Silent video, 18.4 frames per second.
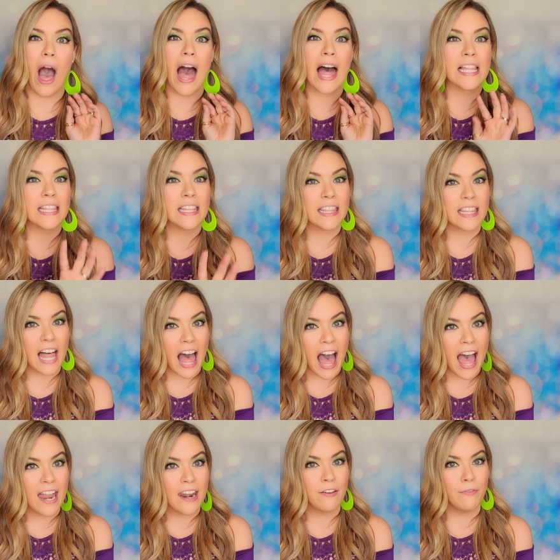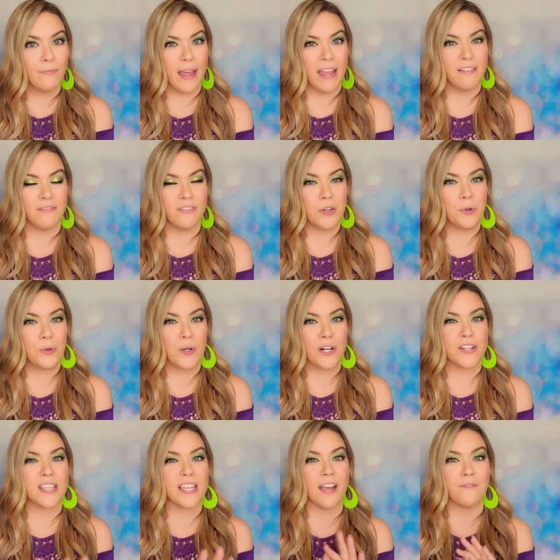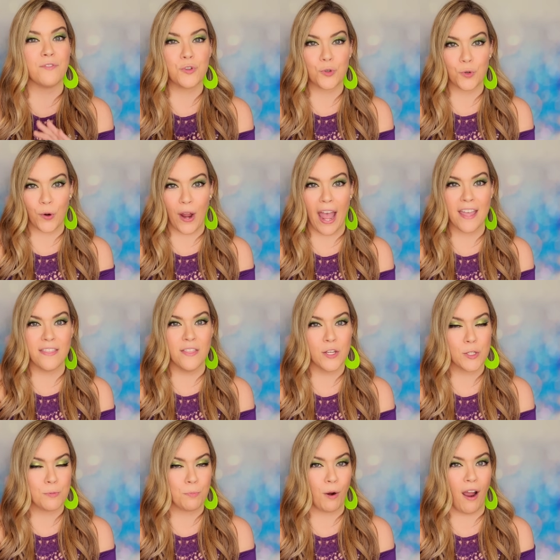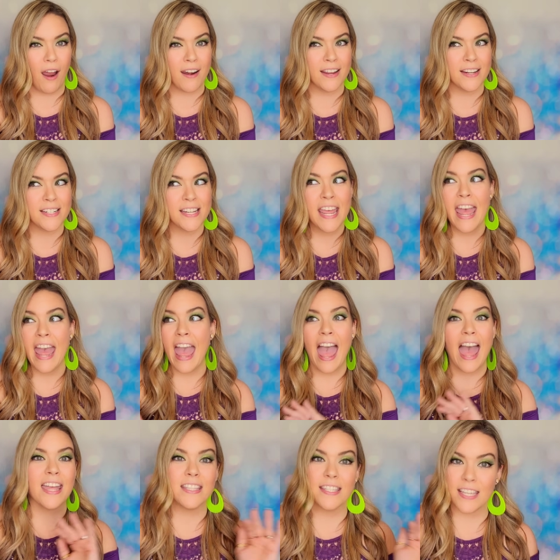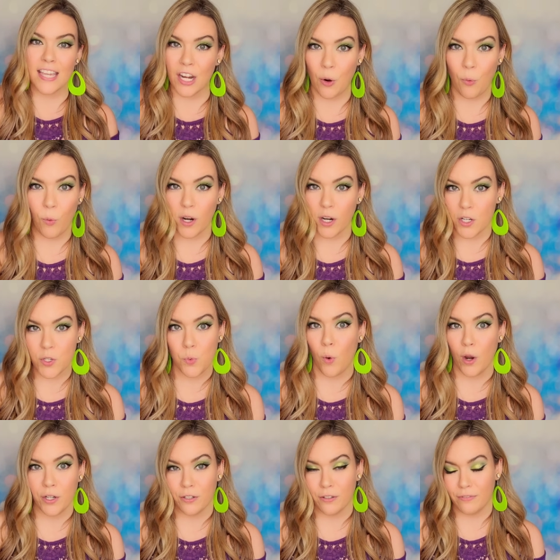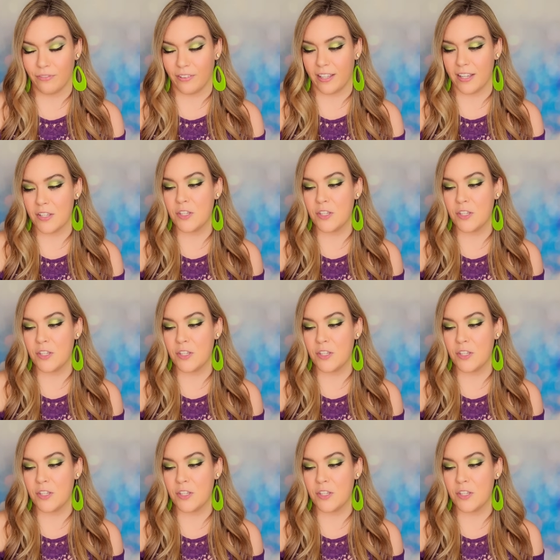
a lot of my viewers have tried this product and said it works wonderfully.